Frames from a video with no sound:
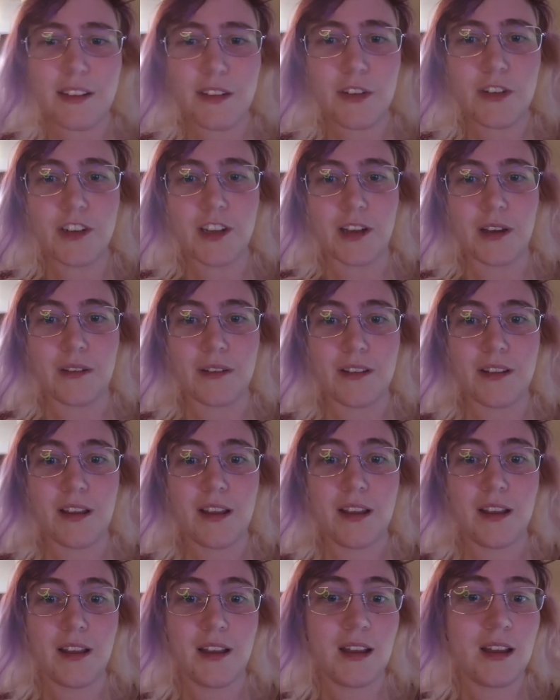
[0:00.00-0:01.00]
good news.
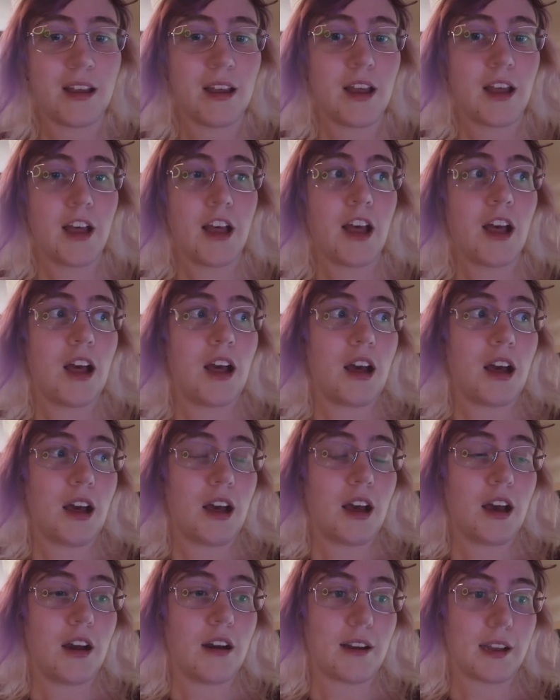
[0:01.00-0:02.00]

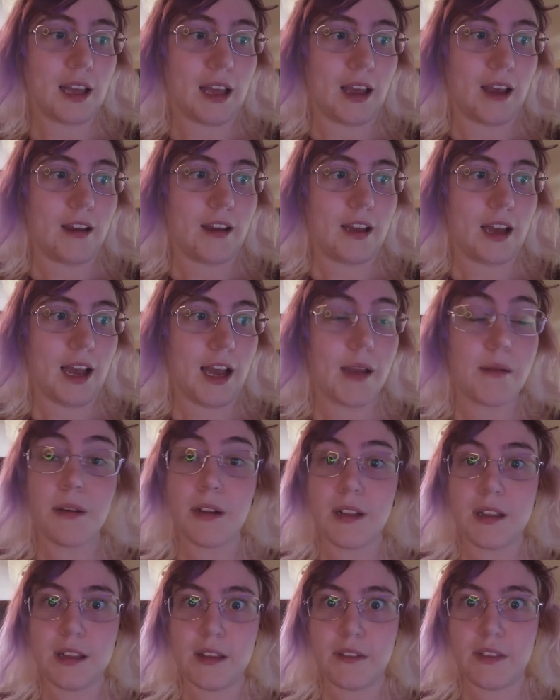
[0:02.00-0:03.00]
Okay, I'm going
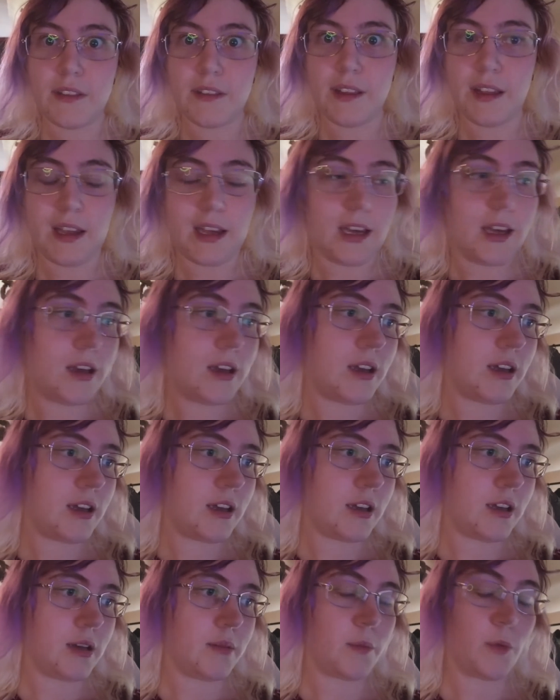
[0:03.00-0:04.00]
to leave this here.
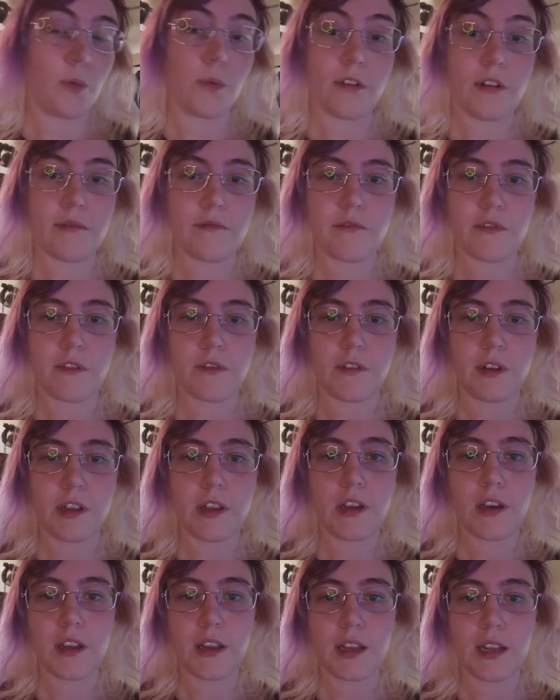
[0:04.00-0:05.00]
We're in for a
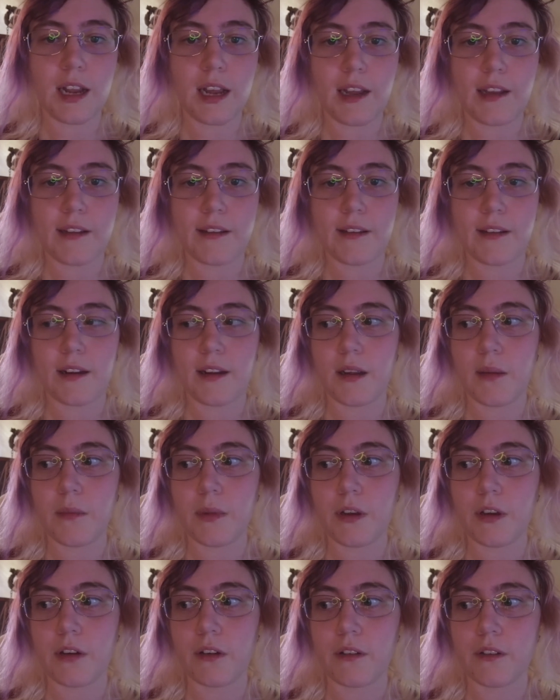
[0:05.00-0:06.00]
really early night tonight
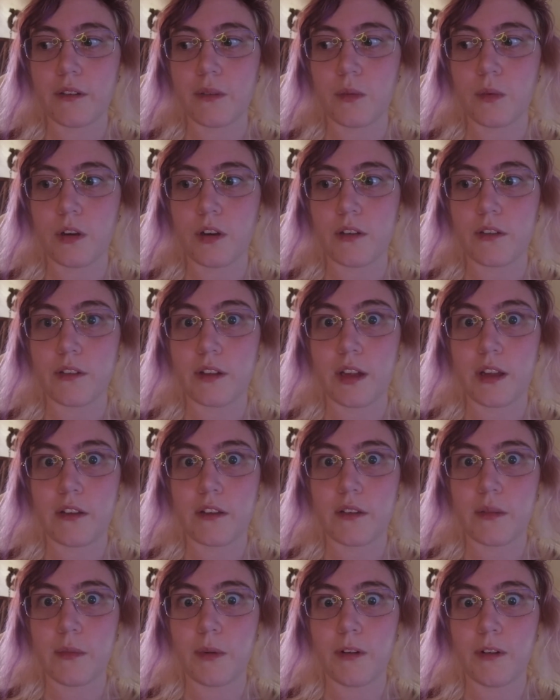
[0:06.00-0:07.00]
because the work starts
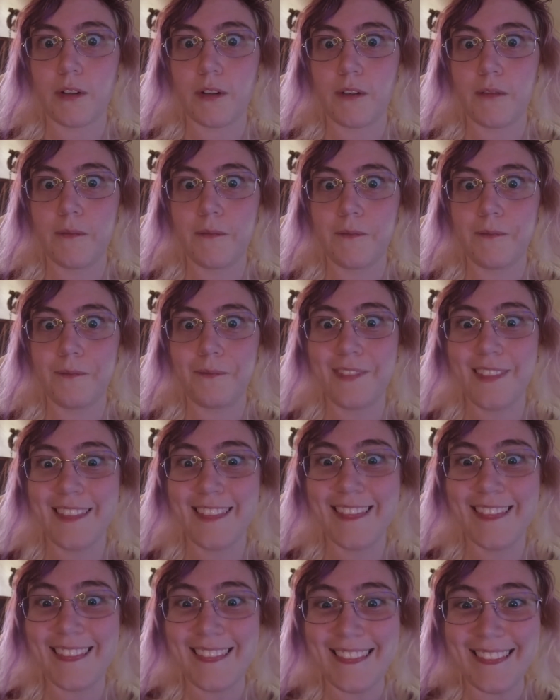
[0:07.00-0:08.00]
tomorrow.
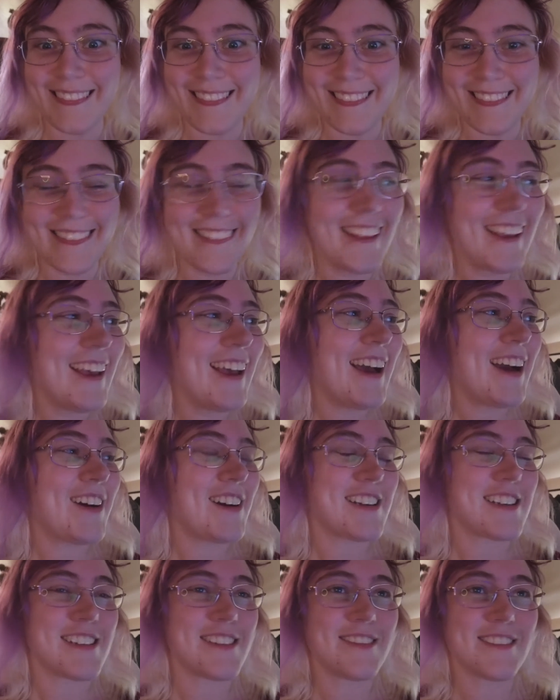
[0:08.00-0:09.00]
I'm
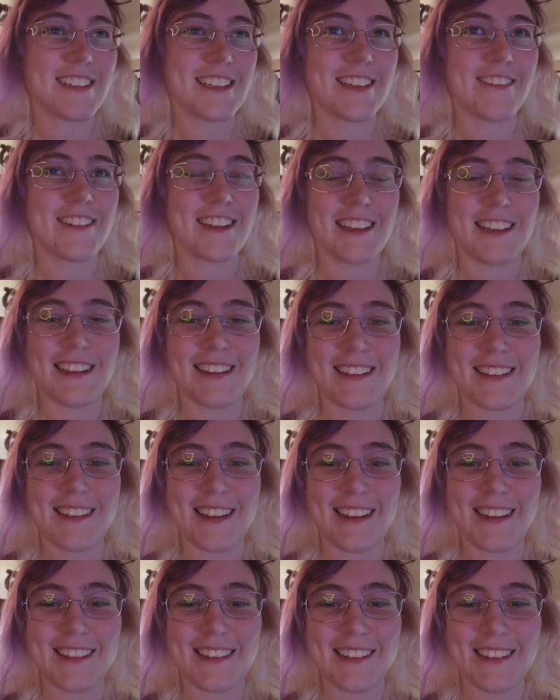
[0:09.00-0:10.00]
actually really, really
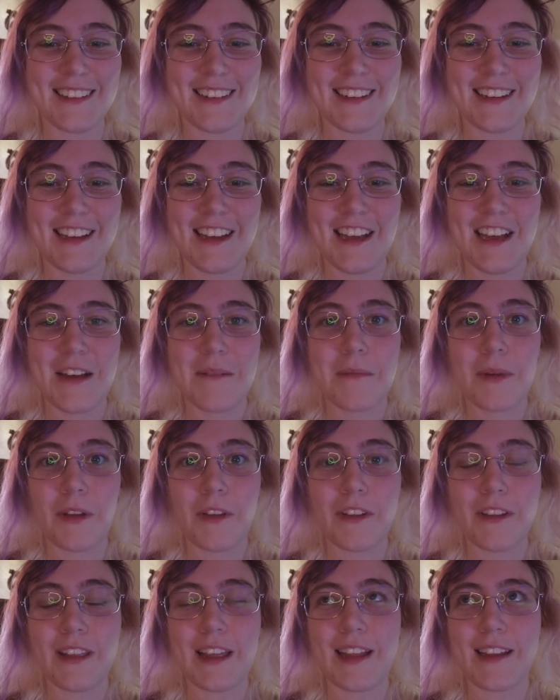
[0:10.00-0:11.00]
excited. But on
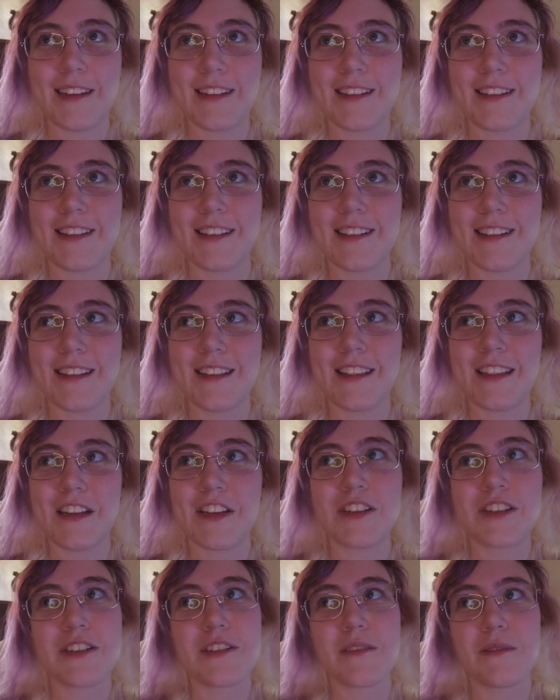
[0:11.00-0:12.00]
the other hand, they said they're
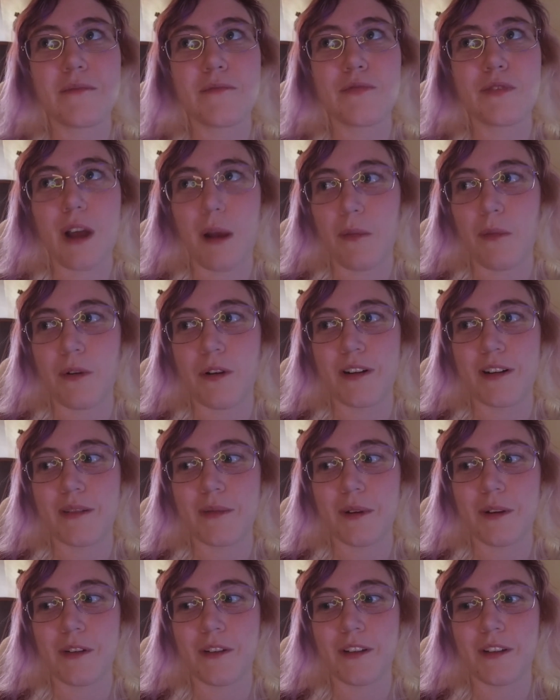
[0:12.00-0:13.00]
just doing prep work
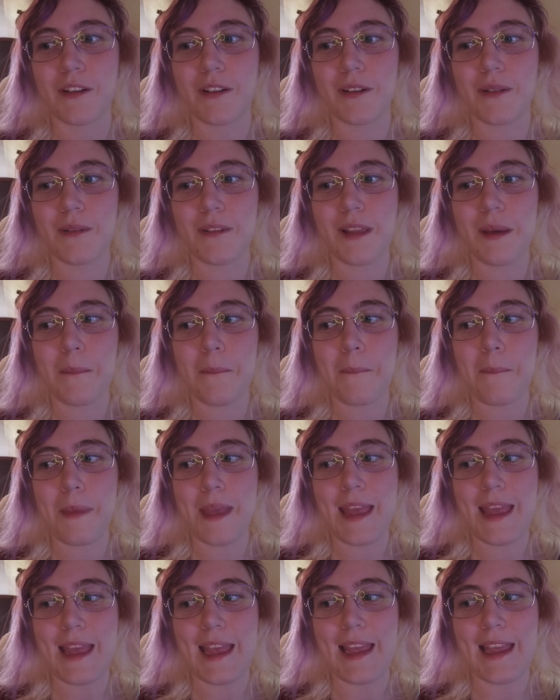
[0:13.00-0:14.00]
tomorrow, so I don't know what that
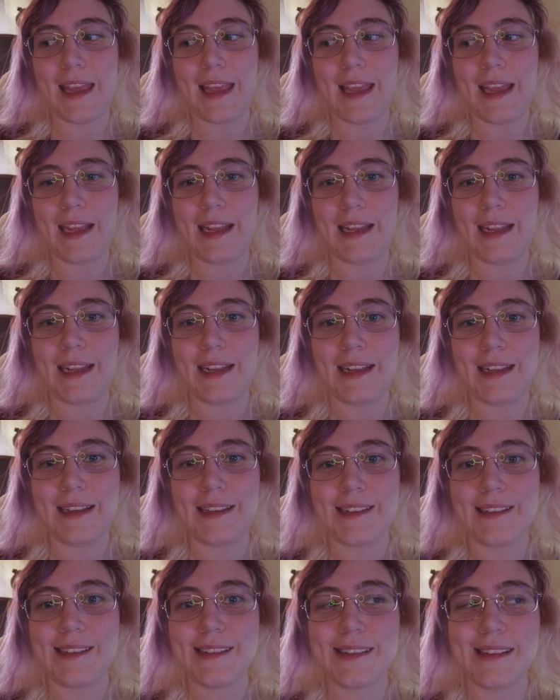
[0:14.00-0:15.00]

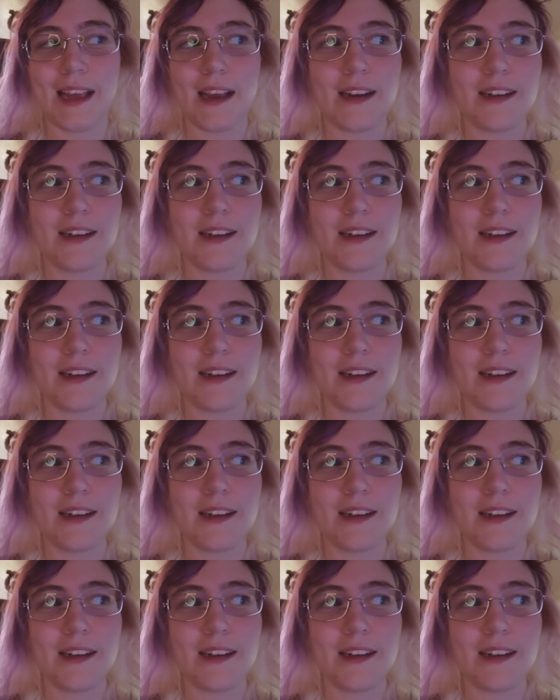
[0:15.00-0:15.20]
means.